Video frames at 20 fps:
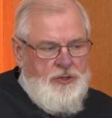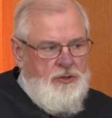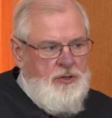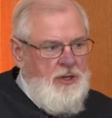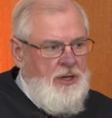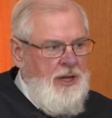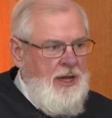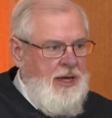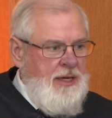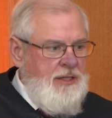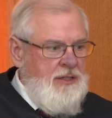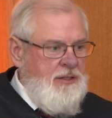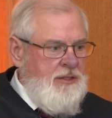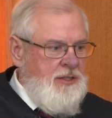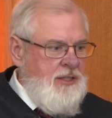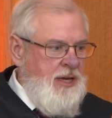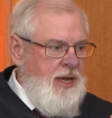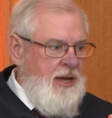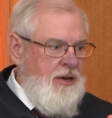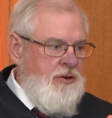your client to the
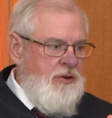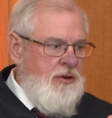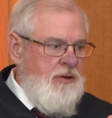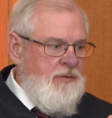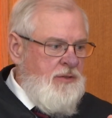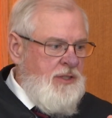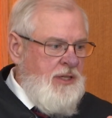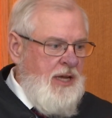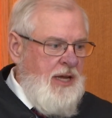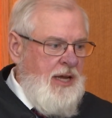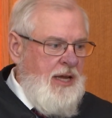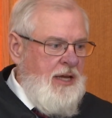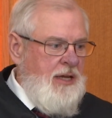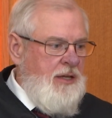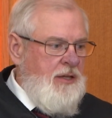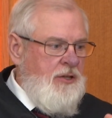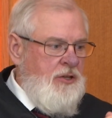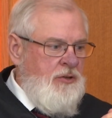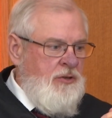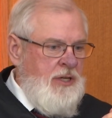standard of
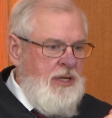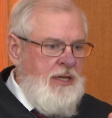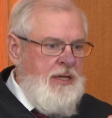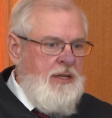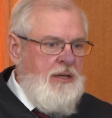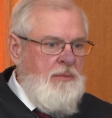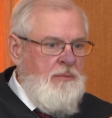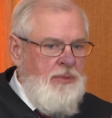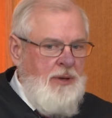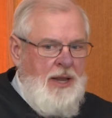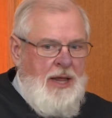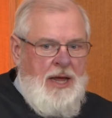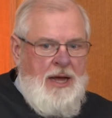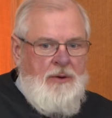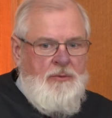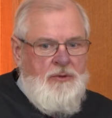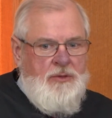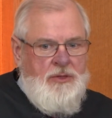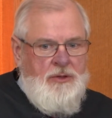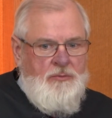saying you didn't comply
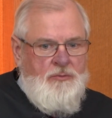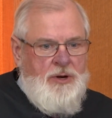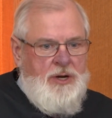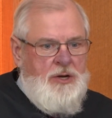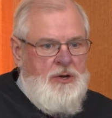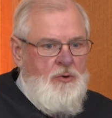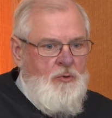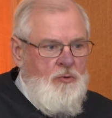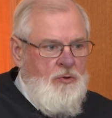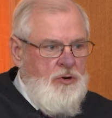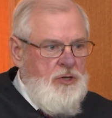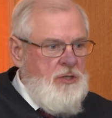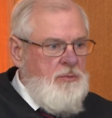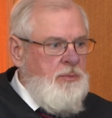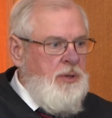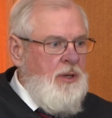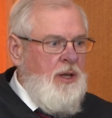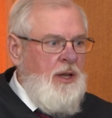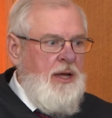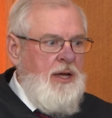with the written orders
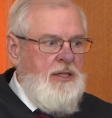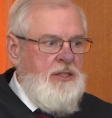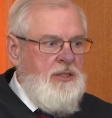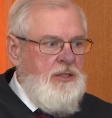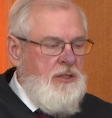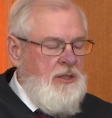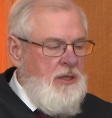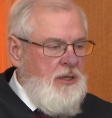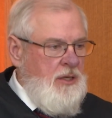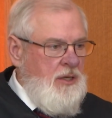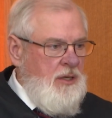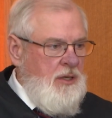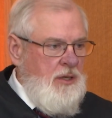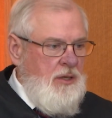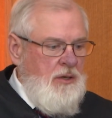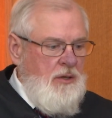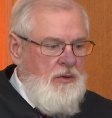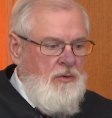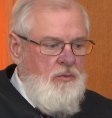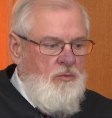plus
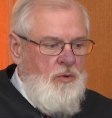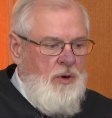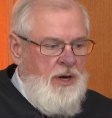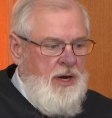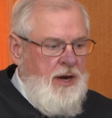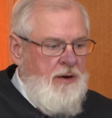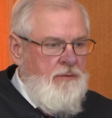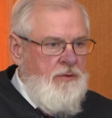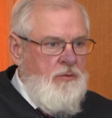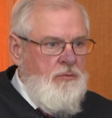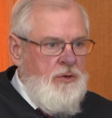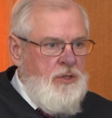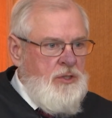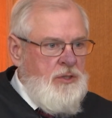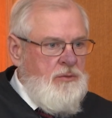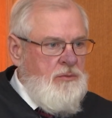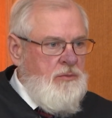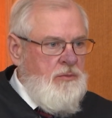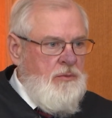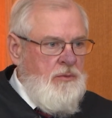whatever
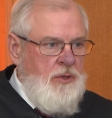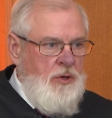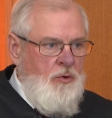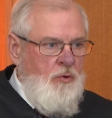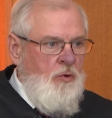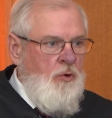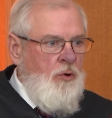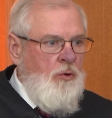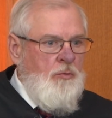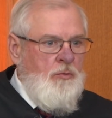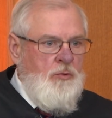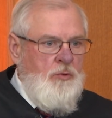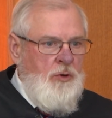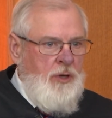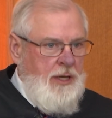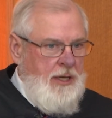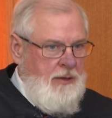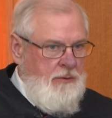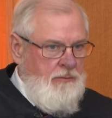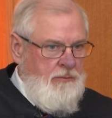was the oral
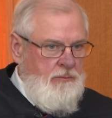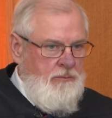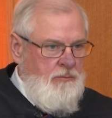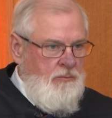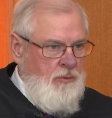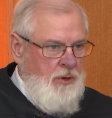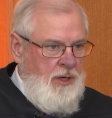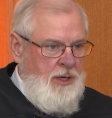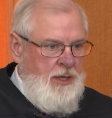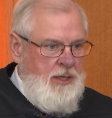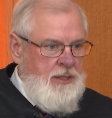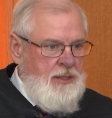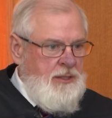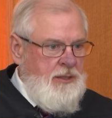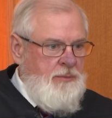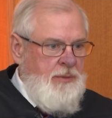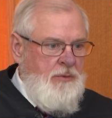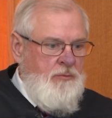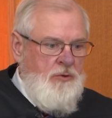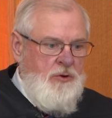ruling was.
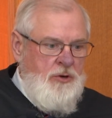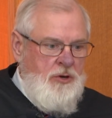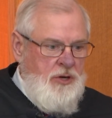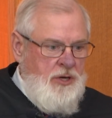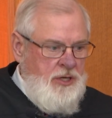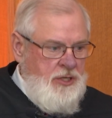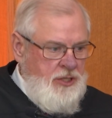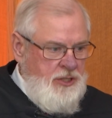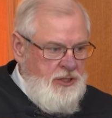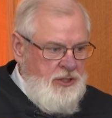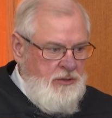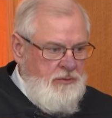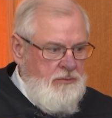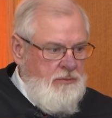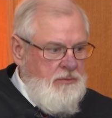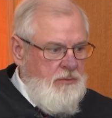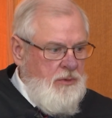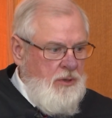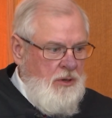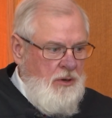I mean, we're going to just
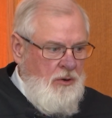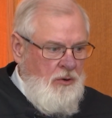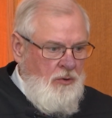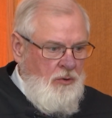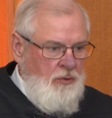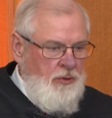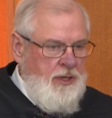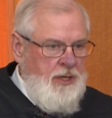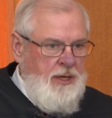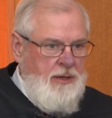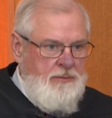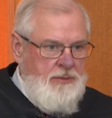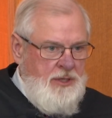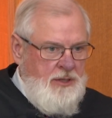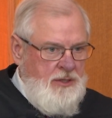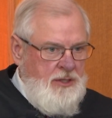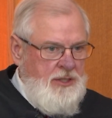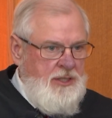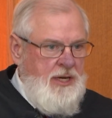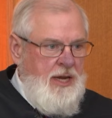hold him to
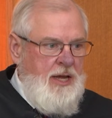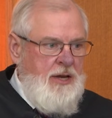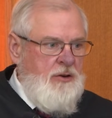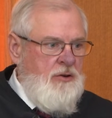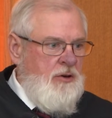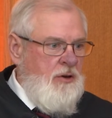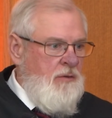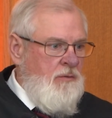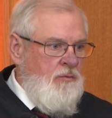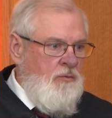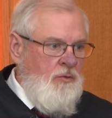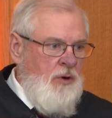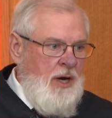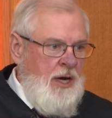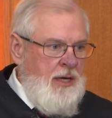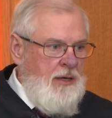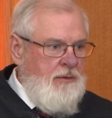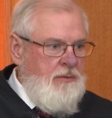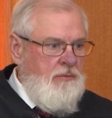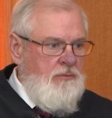the standard of
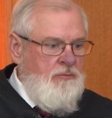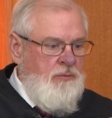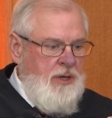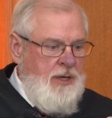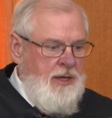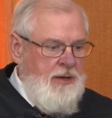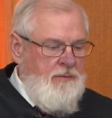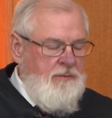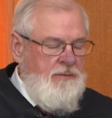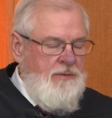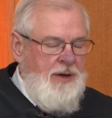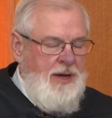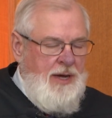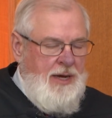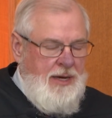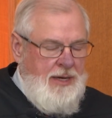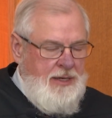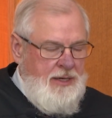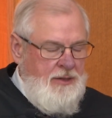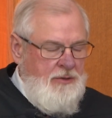what we can
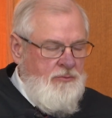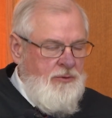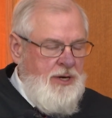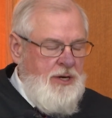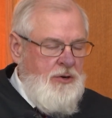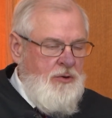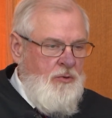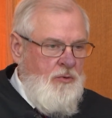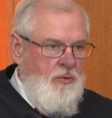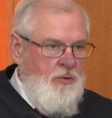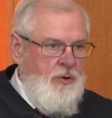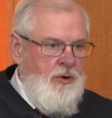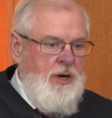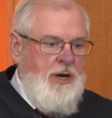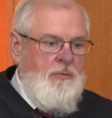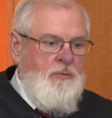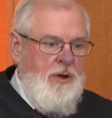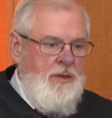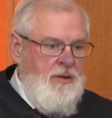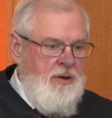find in the written order
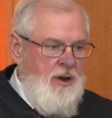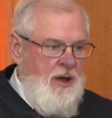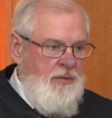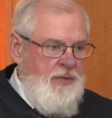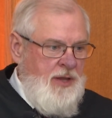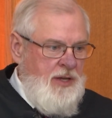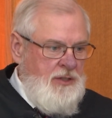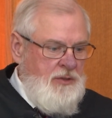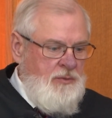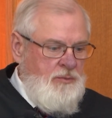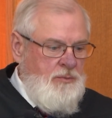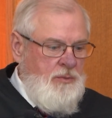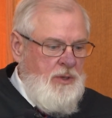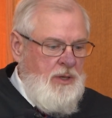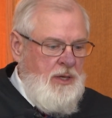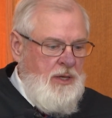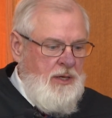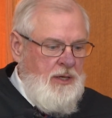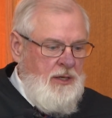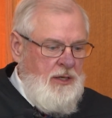and whether or not that's
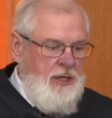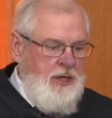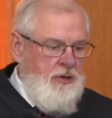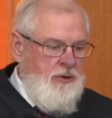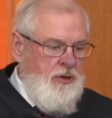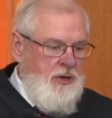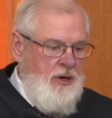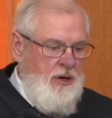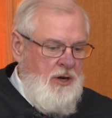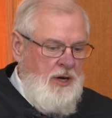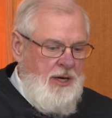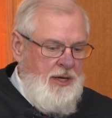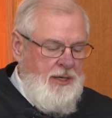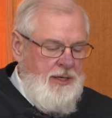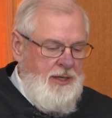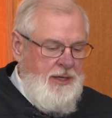clear or not.